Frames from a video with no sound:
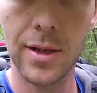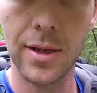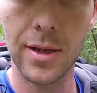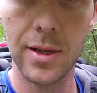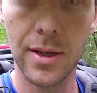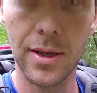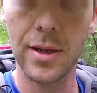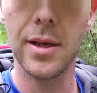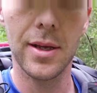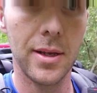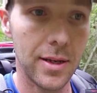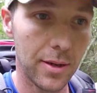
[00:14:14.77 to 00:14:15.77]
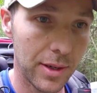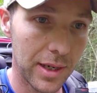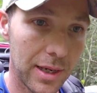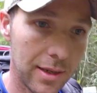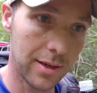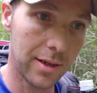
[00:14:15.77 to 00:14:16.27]
Hey, now we now we
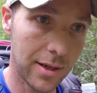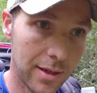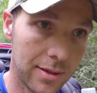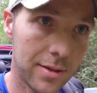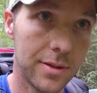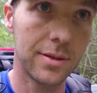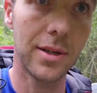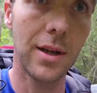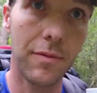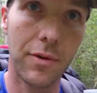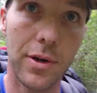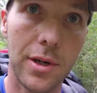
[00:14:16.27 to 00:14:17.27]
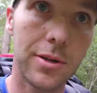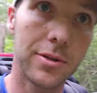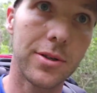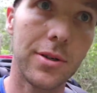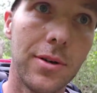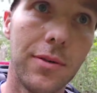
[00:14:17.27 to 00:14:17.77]
can uh, stop for dinner
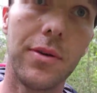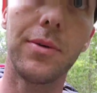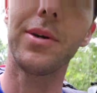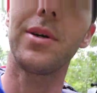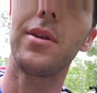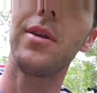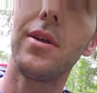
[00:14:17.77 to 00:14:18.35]
soon if you want.